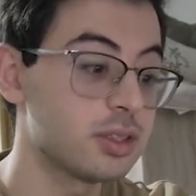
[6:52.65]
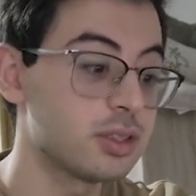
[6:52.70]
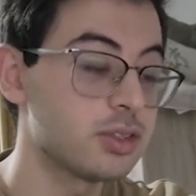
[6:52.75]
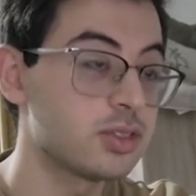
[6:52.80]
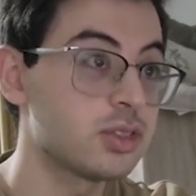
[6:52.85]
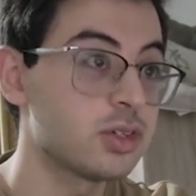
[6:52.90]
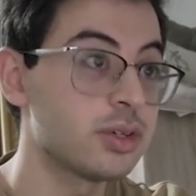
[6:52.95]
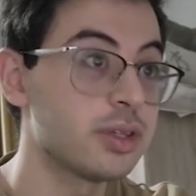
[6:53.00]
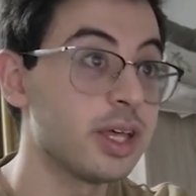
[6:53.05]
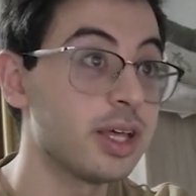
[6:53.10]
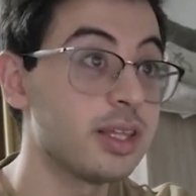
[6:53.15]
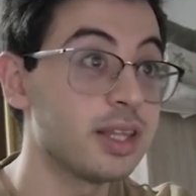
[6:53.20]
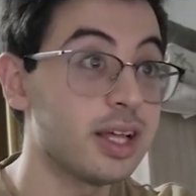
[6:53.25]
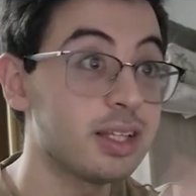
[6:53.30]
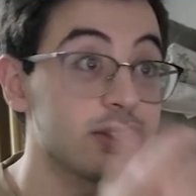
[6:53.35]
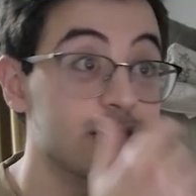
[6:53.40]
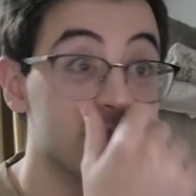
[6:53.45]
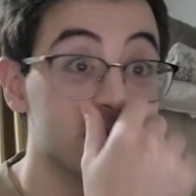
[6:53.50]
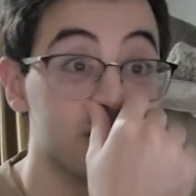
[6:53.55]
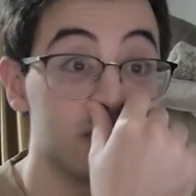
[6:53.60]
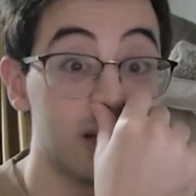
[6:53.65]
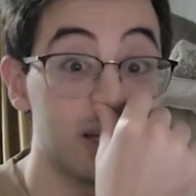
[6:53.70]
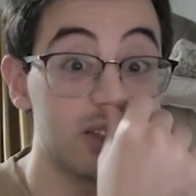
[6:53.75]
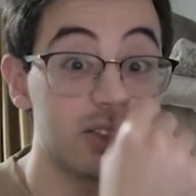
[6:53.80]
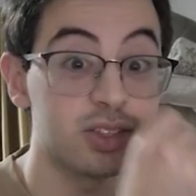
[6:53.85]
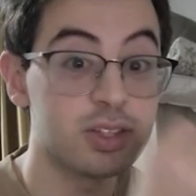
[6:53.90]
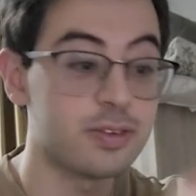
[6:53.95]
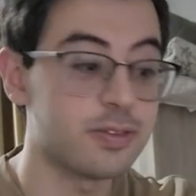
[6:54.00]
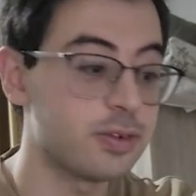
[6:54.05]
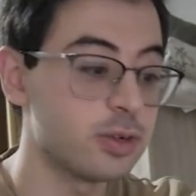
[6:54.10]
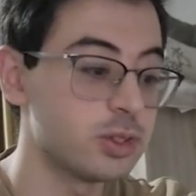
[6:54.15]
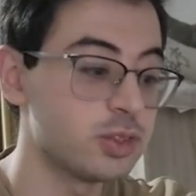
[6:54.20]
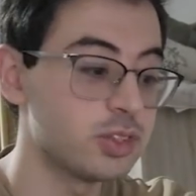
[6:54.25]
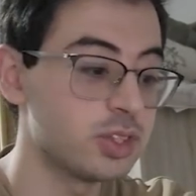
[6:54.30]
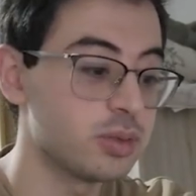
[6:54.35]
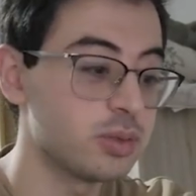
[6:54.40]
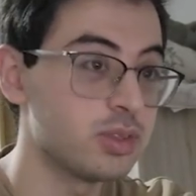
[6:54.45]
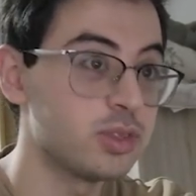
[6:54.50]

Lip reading: So that's the first thing.